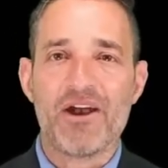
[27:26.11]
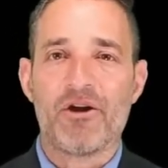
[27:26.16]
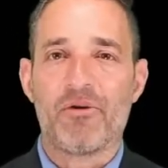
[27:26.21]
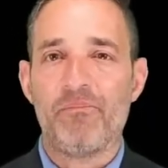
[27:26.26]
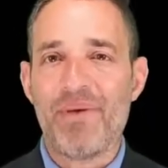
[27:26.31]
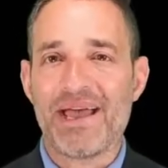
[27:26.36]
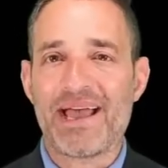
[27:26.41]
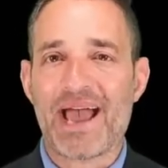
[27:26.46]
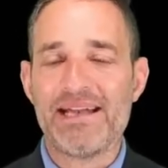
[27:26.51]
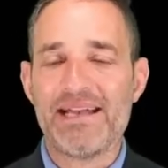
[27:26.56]

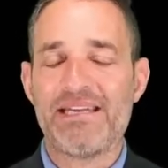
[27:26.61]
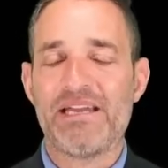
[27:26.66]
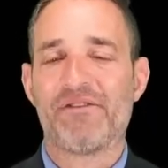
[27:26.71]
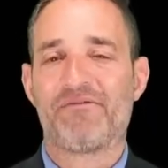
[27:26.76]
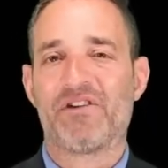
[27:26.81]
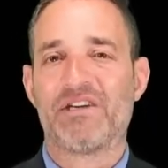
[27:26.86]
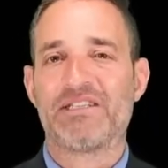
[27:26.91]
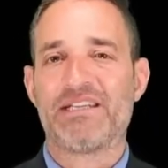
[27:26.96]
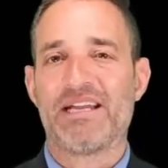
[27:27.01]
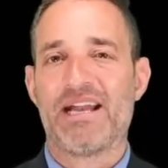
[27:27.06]
final big
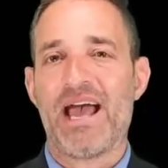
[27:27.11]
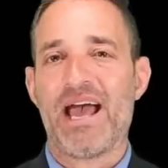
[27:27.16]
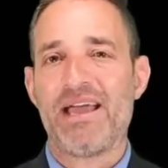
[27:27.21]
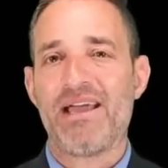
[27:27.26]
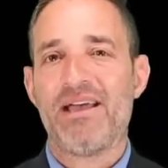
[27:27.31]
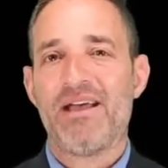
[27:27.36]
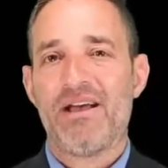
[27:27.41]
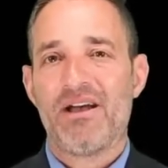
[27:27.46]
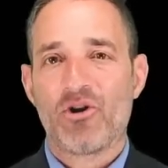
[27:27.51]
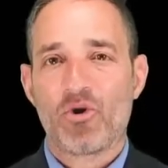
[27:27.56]
idea for
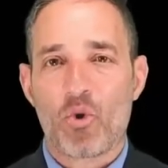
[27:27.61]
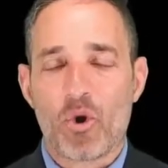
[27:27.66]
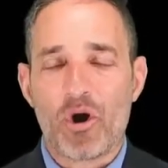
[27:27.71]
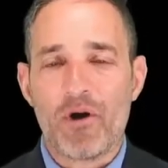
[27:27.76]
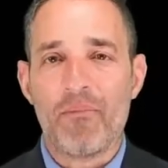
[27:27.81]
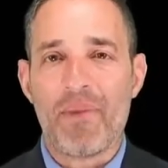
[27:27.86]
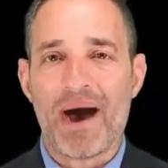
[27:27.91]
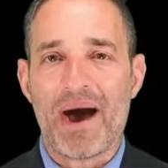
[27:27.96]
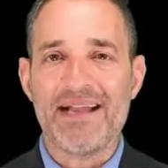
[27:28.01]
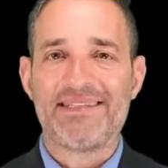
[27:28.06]
today,
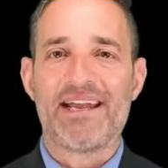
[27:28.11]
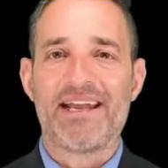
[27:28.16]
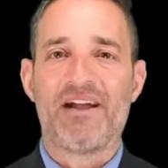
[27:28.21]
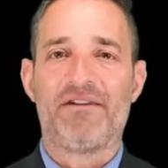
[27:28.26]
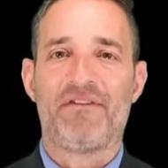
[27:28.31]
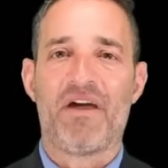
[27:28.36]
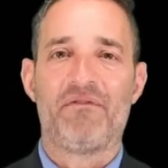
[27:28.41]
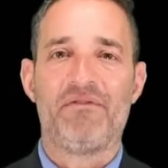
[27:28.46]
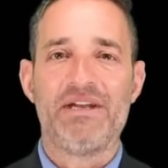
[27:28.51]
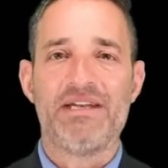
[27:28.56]
core
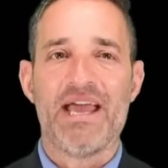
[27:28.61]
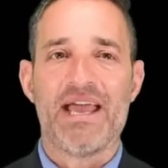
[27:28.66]
mindset of